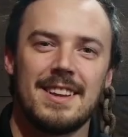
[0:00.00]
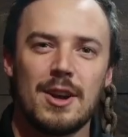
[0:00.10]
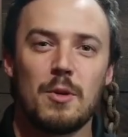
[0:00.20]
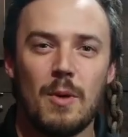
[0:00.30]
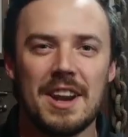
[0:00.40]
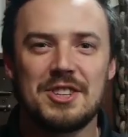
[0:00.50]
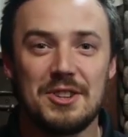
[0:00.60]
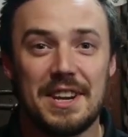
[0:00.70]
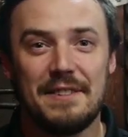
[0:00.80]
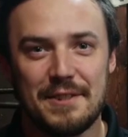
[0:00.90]
Why don't you
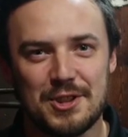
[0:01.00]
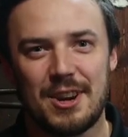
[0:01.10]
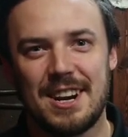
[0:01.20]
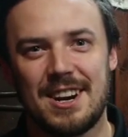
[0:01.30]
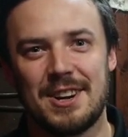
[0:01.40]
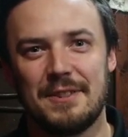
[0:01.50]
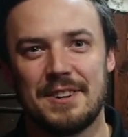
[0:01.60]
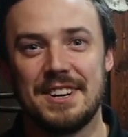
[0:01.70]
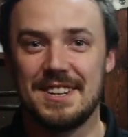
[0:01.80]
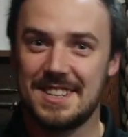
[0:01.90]
infiltrate on
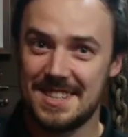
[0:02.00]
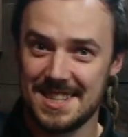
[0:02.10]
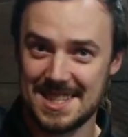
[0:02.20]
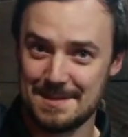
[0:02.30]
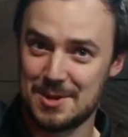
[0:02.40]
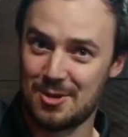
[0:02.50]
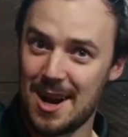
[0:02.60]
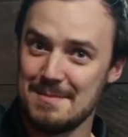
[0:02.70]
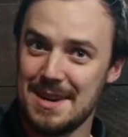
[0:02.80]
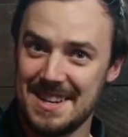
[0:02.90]
over the
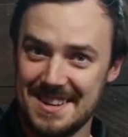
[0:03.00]
subscribe button?